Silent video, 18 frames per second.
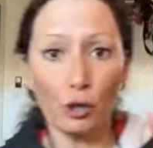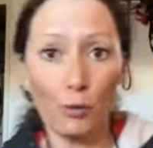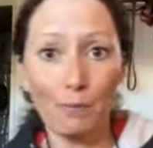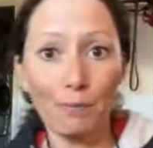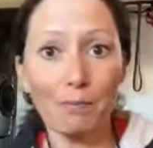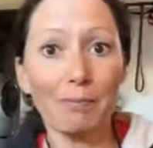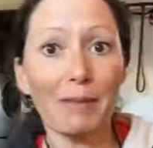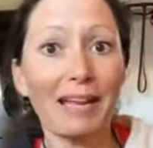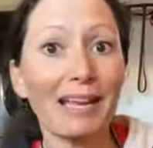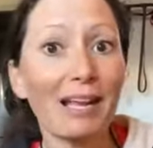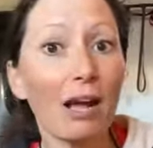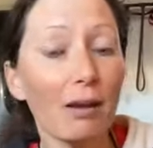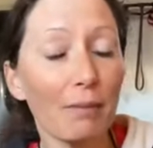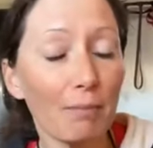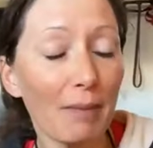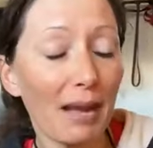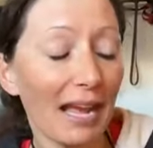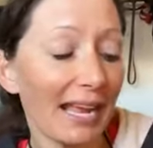two, my
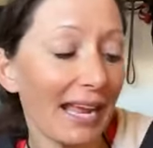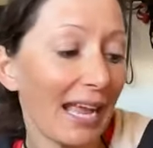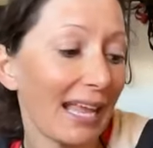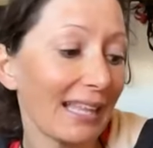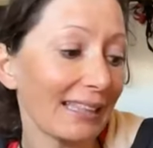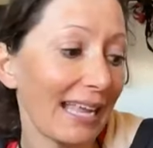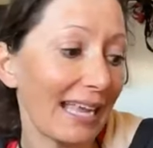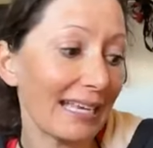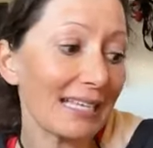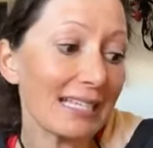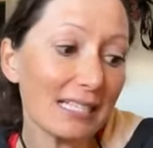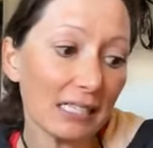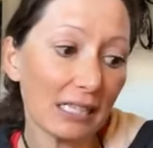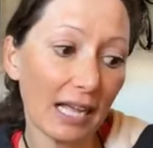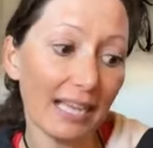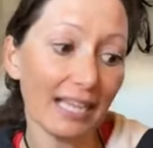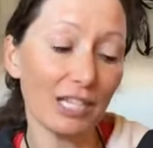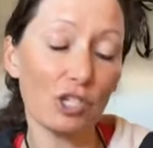my uh,
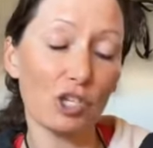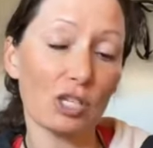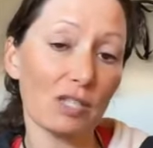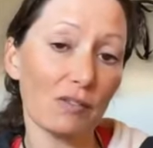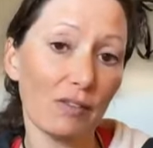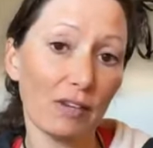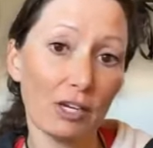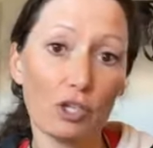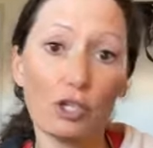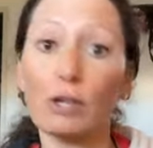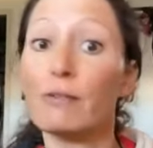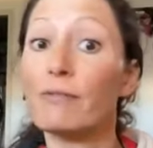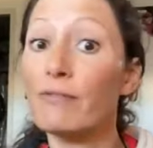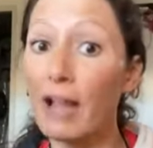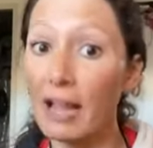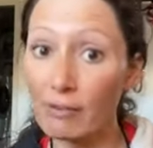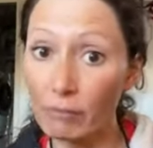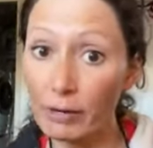latest client just finished
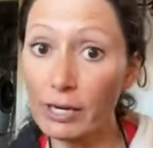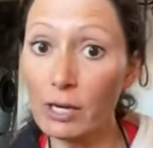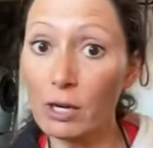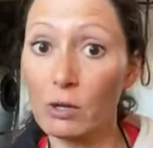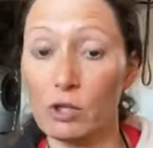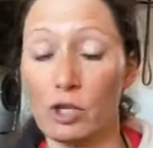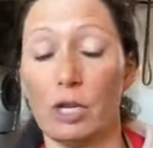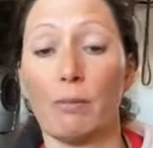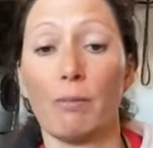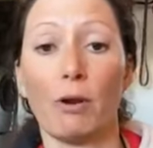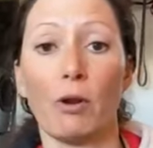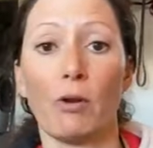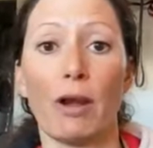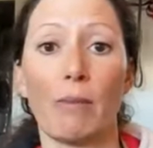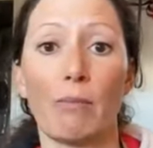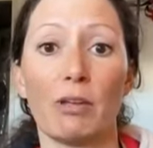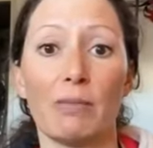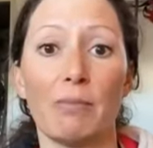her five week coaching
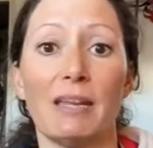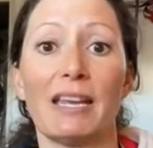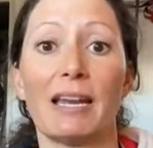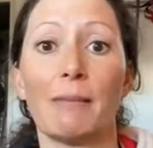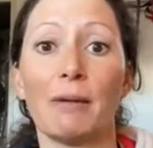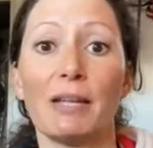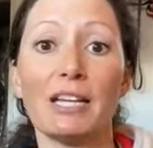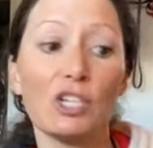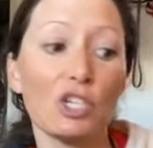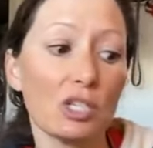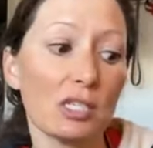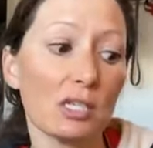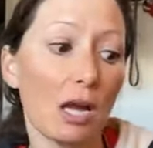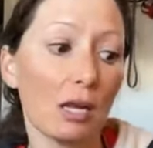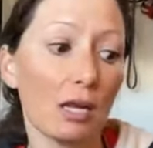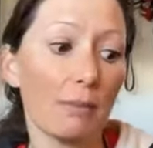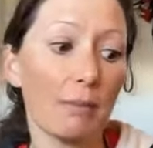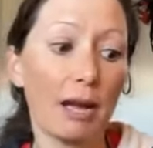program with me, and I'm going to
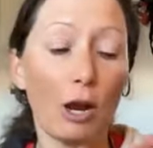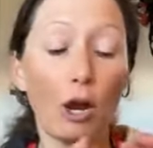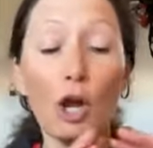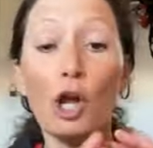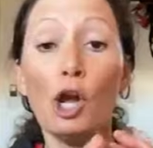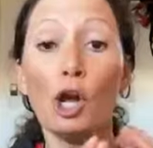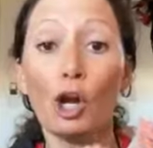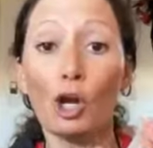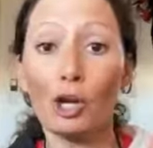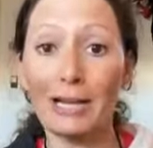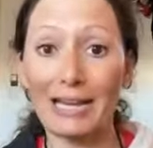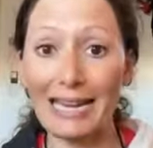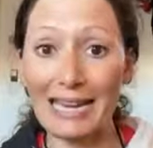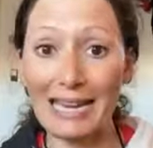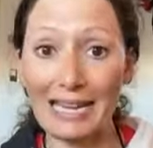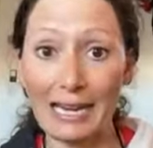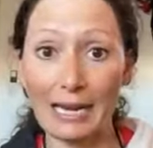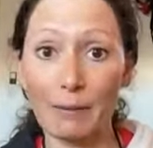just talk about
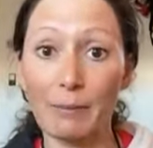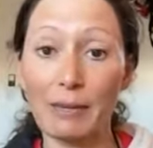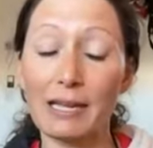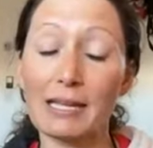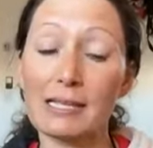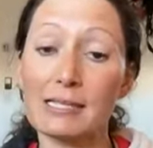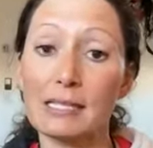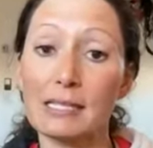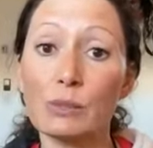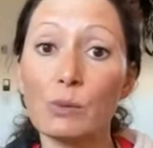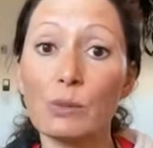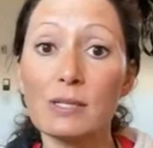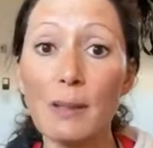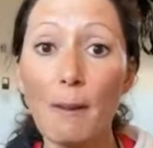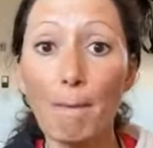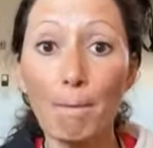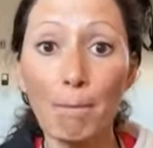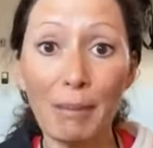her eating because this
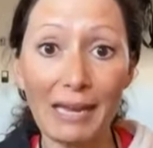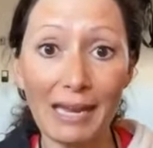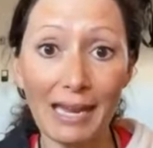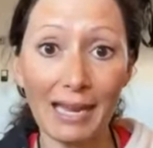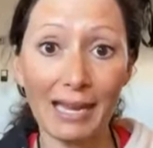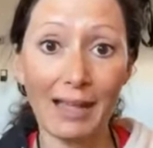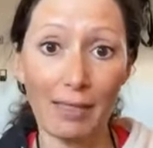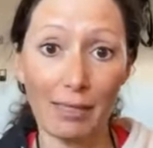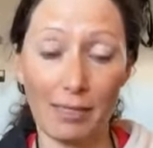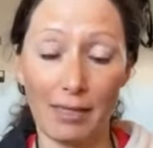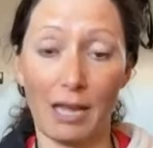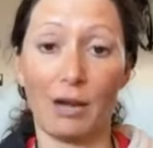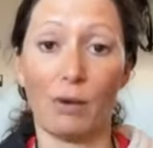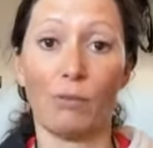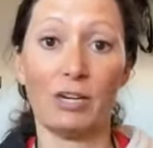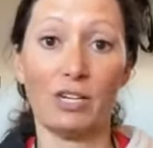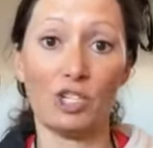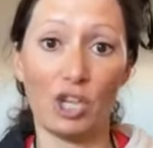was a big
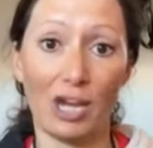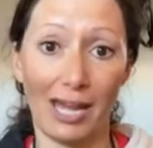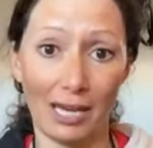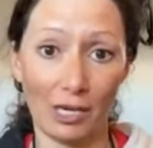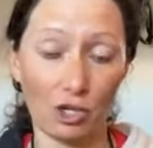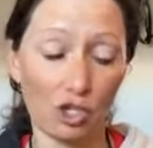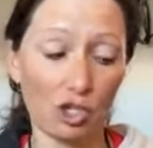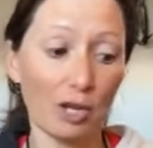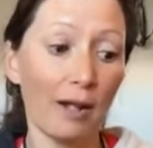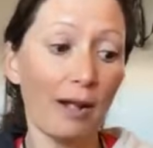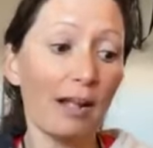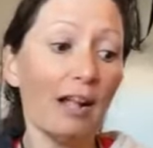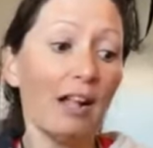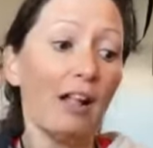thing we changed.